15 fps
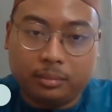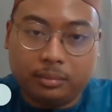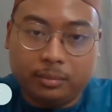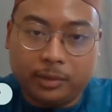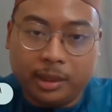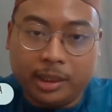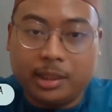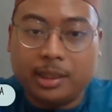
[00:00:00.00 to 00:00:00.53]

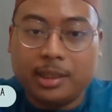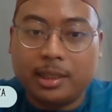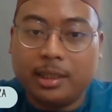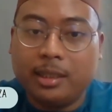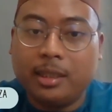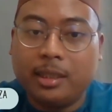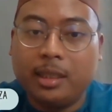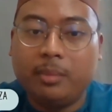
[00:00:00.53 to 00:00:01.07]
That is just in
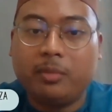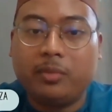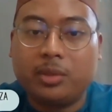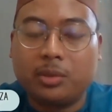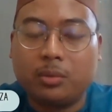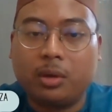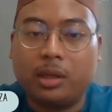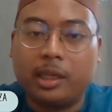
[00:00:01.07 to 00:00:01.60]
the name of the
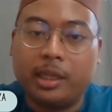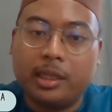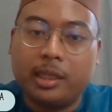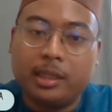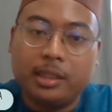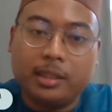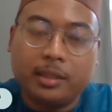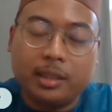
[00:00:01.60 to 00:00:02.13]
surah.
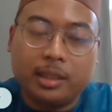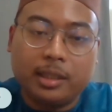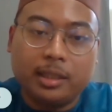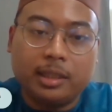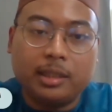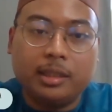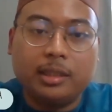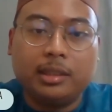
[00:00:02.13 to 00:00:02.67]
And
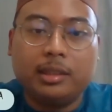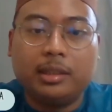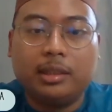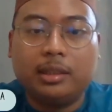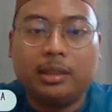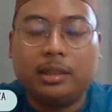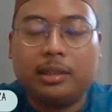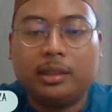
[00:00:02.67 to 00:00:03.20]

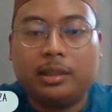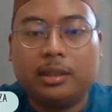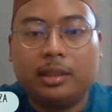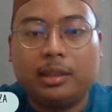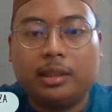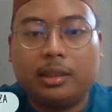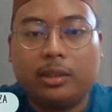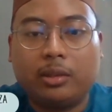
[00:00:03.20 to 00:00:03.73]
the
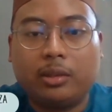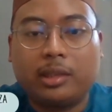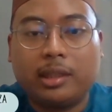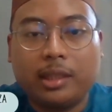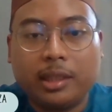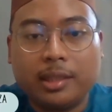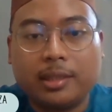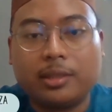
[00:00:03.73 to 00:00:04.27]

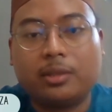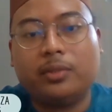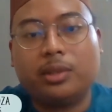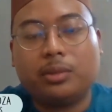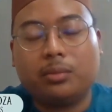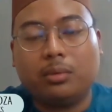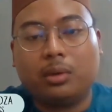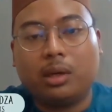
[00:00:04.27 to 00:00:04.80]
contents of the
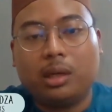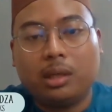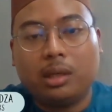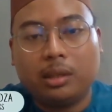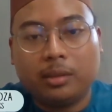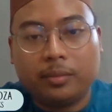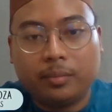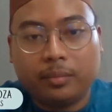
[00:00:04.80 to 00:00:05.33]
surah,
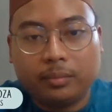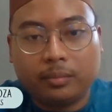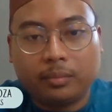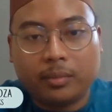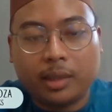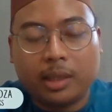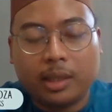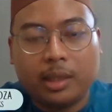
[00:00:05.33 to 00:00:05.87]

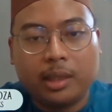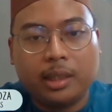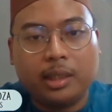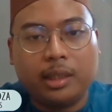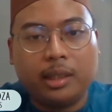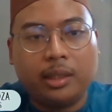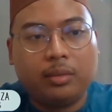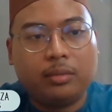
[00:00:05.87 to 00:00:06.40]

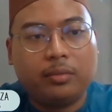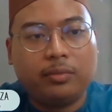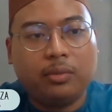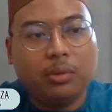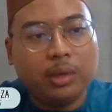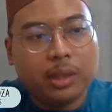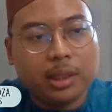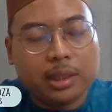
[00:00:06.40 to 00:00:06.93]
it
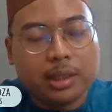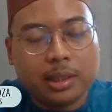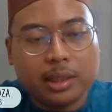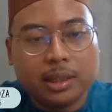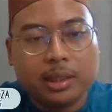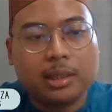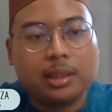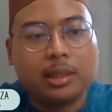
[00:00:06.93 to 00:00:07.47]

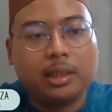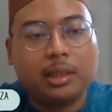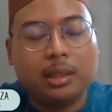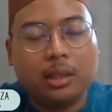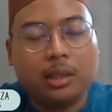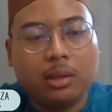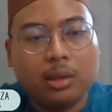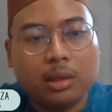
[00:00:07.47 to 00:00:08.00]
focuses a
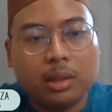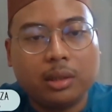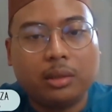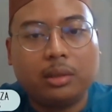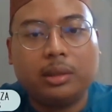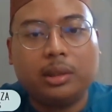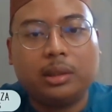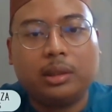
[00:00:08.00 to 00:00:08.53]
lot
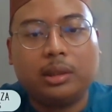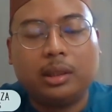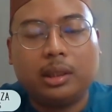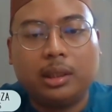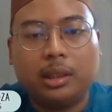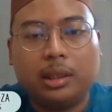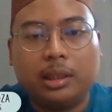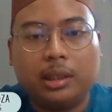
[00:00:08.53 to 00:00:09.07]
on
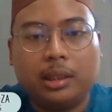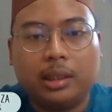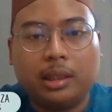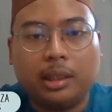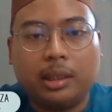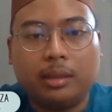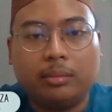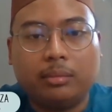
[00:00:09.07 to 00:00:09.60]

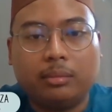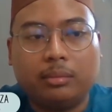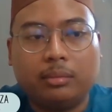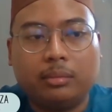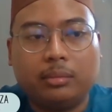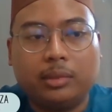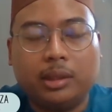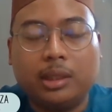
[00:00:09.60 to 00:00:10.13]

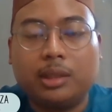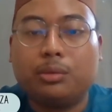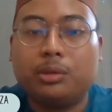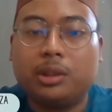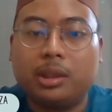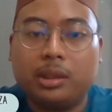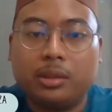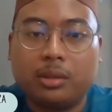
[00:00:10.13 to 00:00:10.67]
the
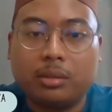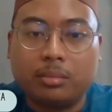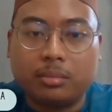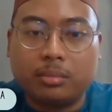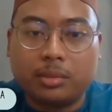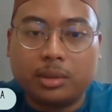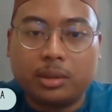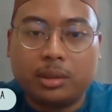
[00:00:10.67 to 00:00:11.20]
social
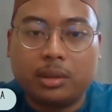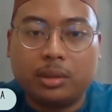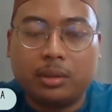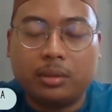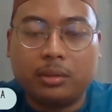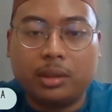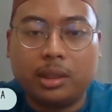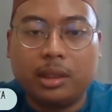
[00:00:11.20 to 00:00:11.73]
norms,
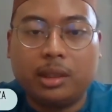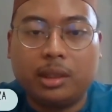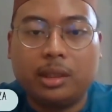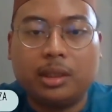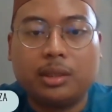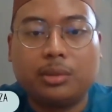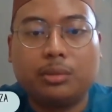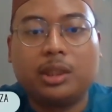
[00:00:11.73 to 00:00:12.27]
okay, the
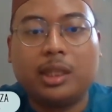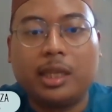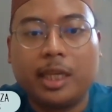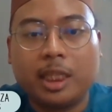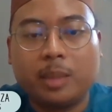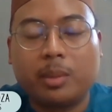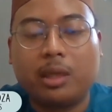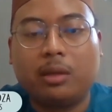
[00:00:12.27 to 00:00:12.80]
social
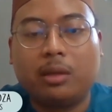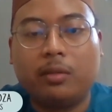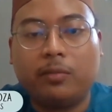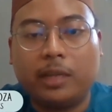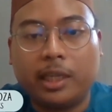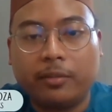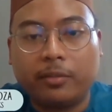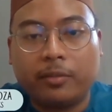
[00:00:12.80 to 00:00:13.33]
aspect of
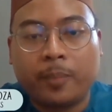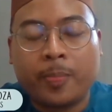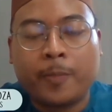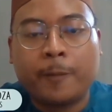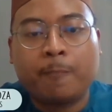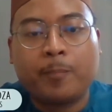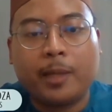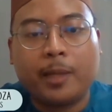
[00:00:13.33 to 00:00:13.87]
life,
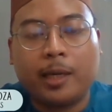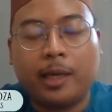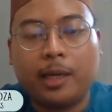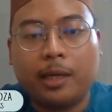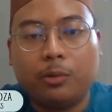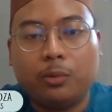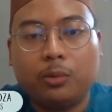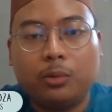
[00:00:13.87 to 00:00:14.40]

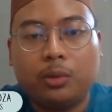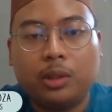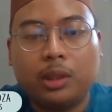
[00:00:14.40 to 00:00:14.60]
how